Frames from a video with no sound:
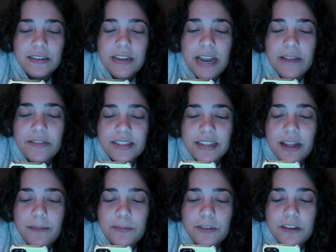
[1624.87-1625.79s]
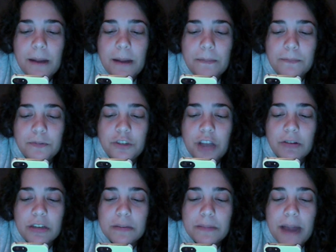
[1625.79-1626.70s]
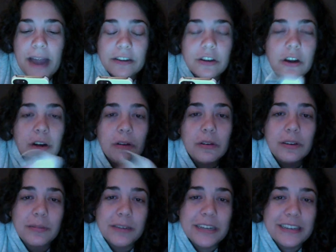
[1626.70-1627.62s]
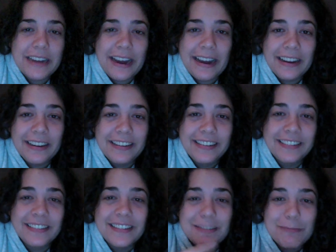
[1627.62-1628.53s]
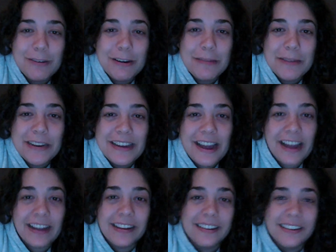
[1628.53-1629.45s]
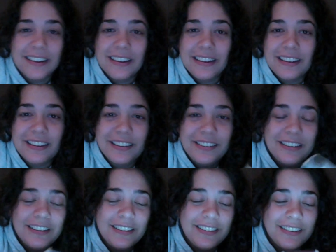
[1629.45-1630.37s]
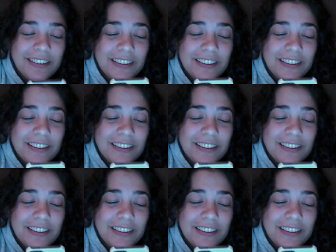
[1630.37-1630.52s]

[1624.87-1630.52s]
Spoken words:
Davis leapt up, shouting back, no, I'm gonna die. This is where I'm gonna die. Yeah.